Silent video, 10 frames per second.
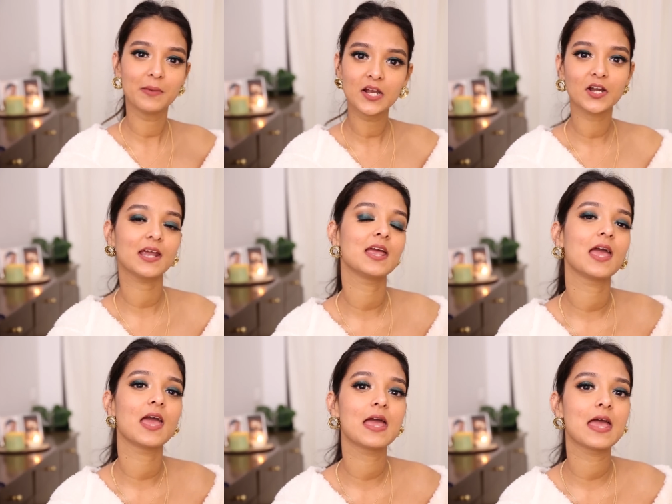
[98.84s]
mil rahe
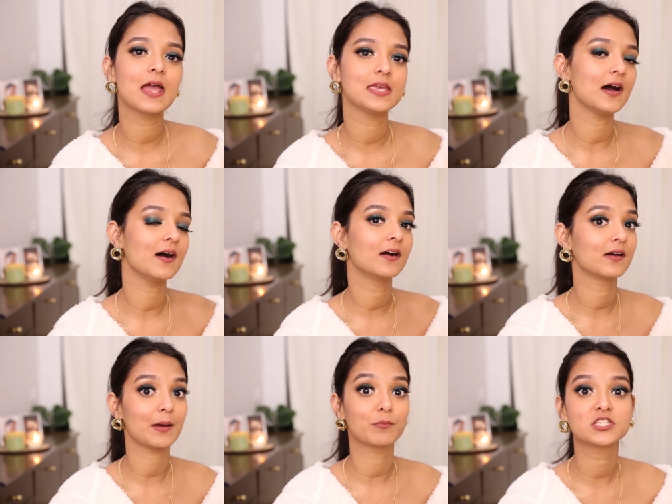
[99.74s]
hain ya
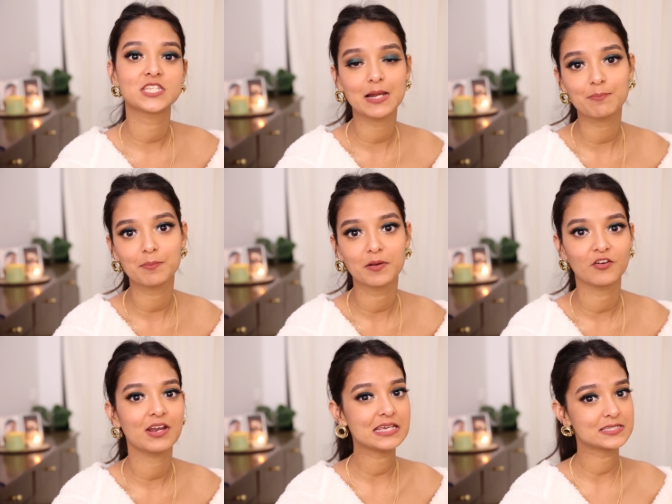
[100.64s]
agar aapko sale pe
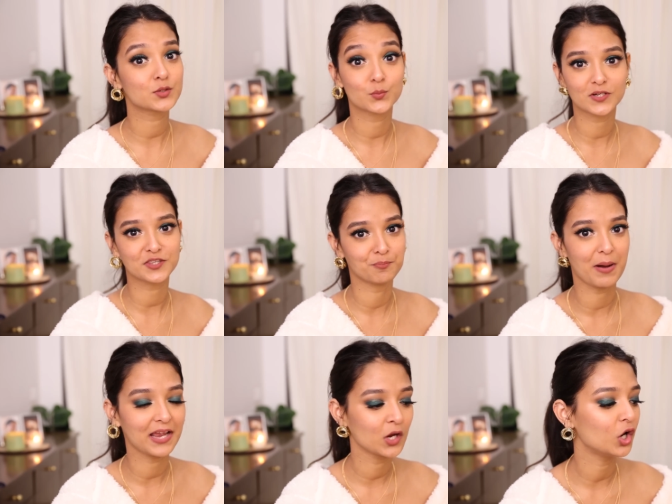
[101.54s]
mil rahe hain, is it worth
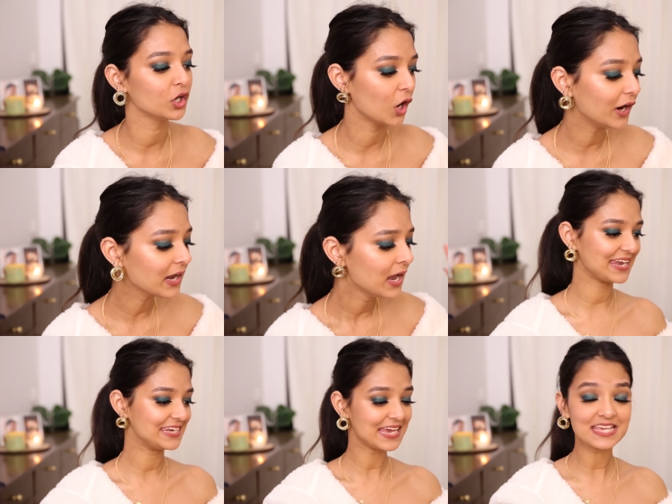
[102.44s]
buying or not.
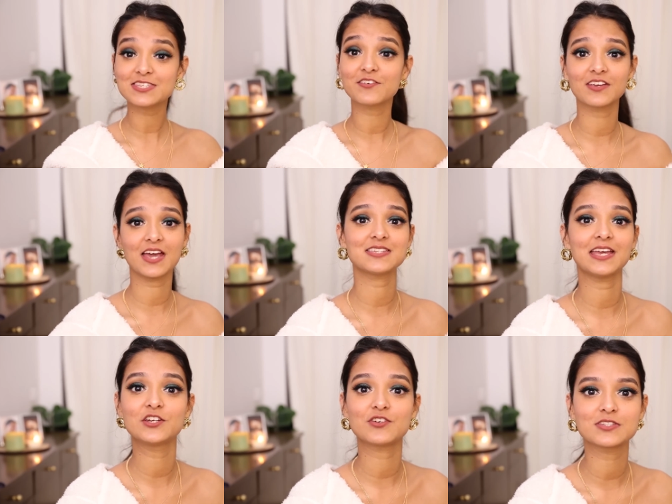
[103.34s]
And yes, if you guys
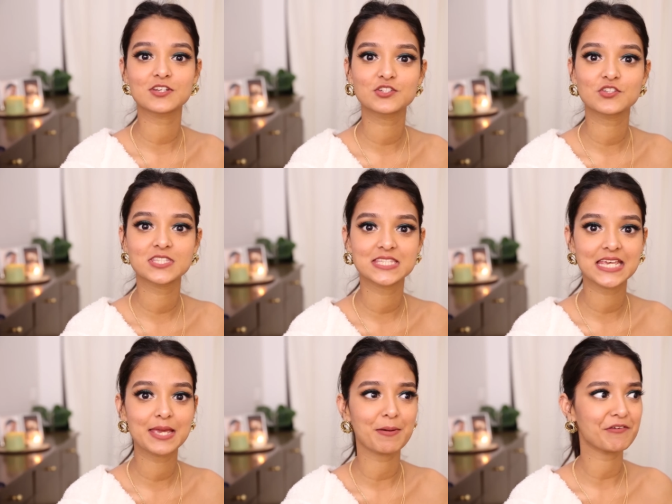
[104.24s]
are interested to
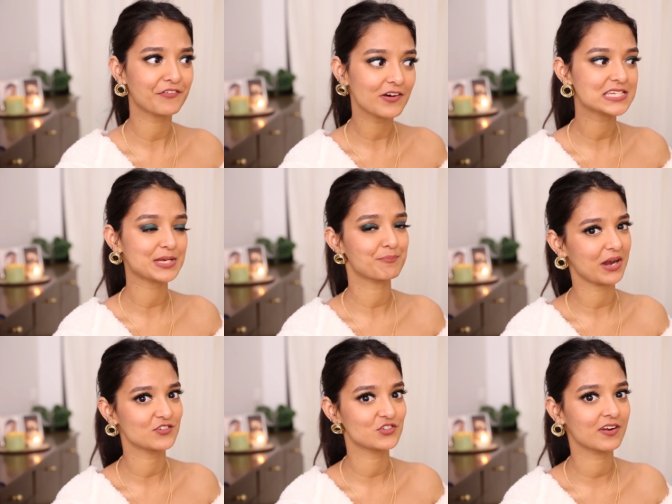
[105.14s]
see my first
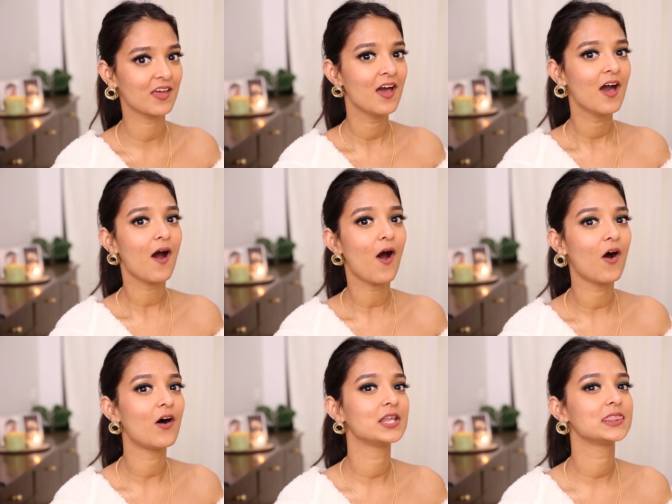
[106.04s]
impression
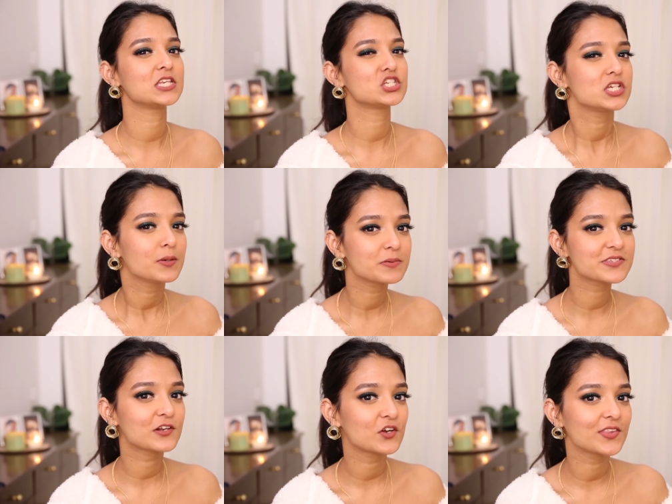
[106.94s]
on the
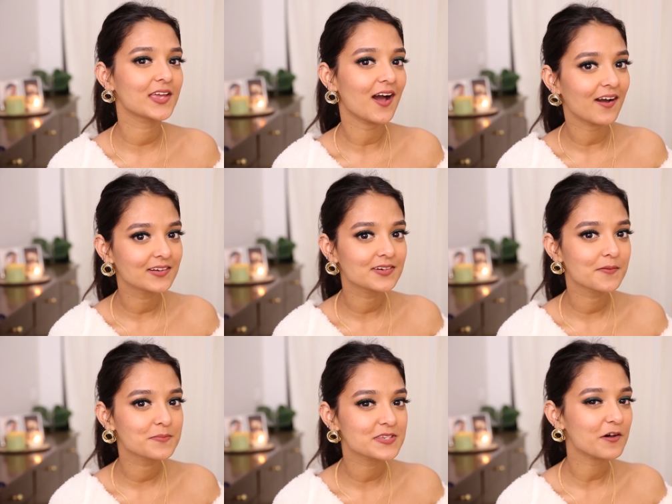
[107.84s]
cheapest clothing
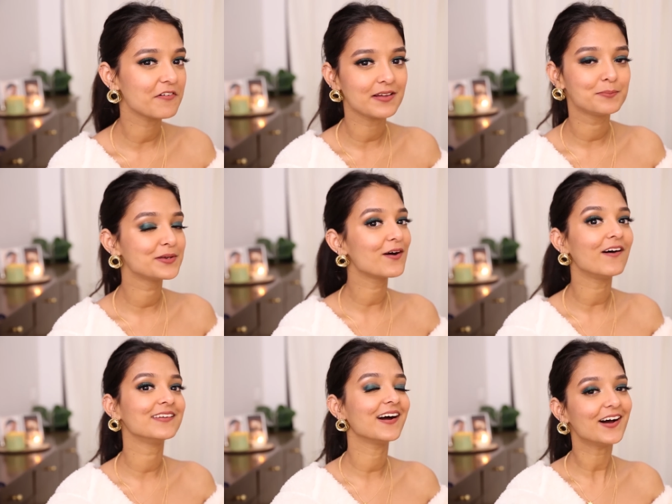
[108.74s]
items available
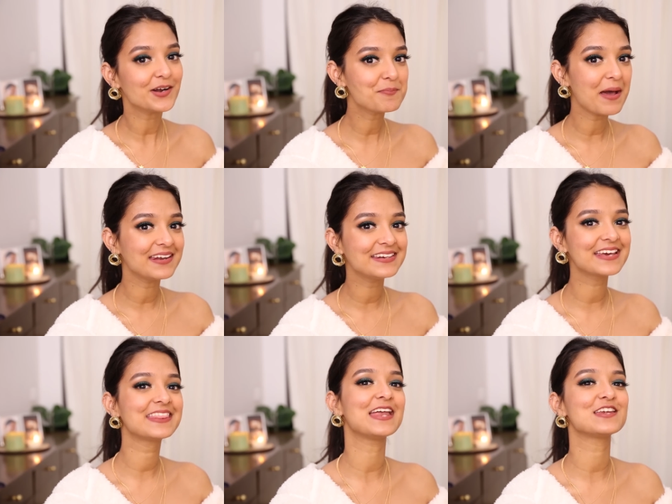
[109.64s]
on
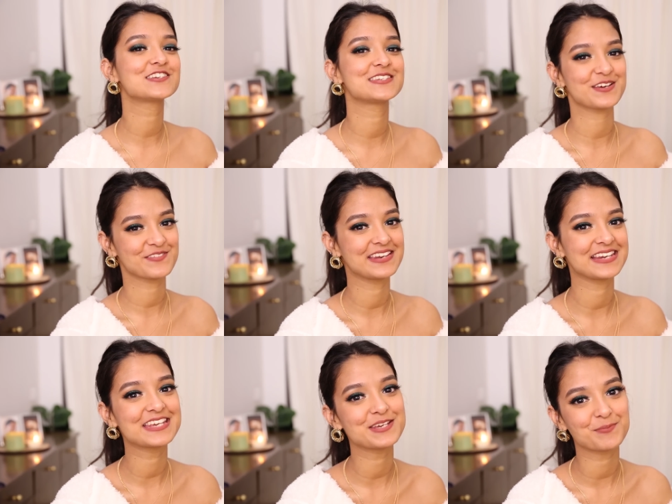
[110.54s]
Urbanic, then you should
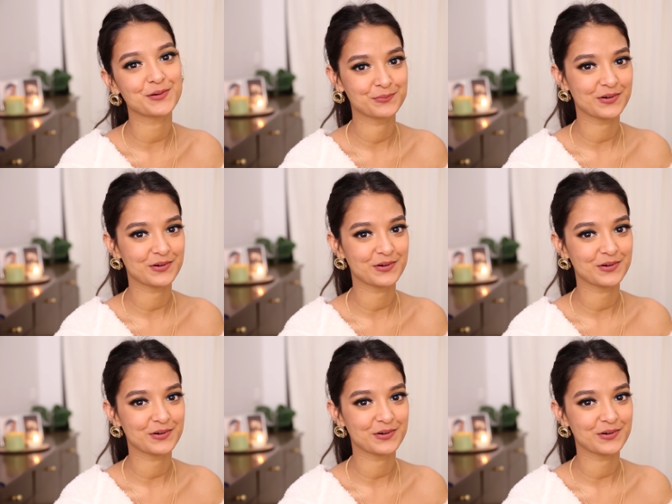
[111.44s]
definitely keep on